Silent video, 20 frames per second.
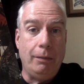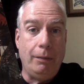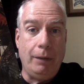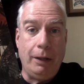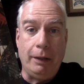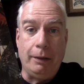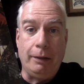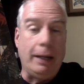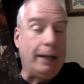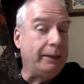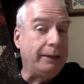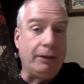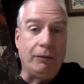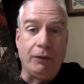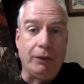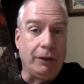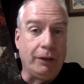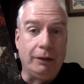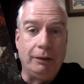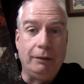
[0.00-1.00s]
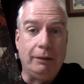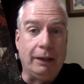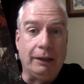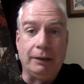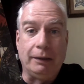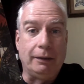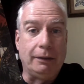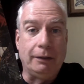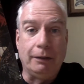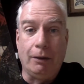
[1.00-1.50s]
and that's everything.
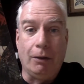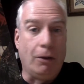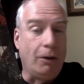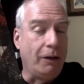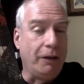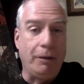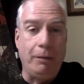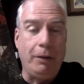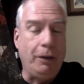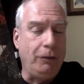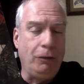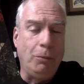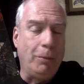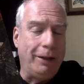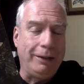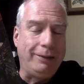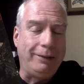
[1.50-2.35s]
That's all that eh, you might